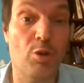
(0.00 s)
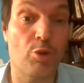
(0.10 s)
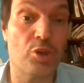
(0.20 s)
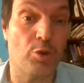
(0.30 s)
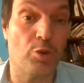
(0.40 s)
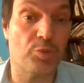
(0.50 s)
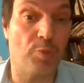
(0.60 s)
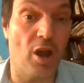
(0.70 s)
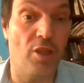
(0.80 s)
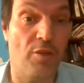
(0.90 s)
which was
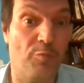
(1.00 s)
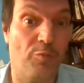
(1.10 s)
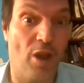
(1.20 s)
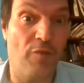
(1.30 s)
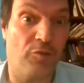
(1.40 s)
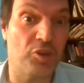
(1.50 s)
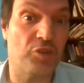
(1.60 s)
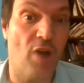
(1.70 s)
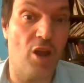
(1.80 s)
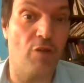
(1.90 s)
by Fritz
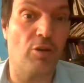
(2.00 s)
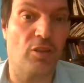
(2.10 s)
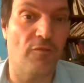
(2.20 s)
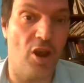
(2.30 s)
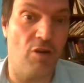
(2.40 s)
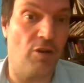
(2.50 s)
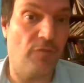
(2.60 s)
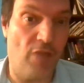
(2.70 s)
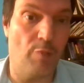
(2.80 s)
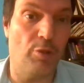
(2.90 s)
Von Erich, the Von Erich
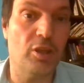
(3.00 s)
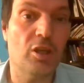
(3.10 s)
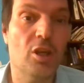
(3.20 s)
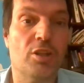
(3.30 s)
family,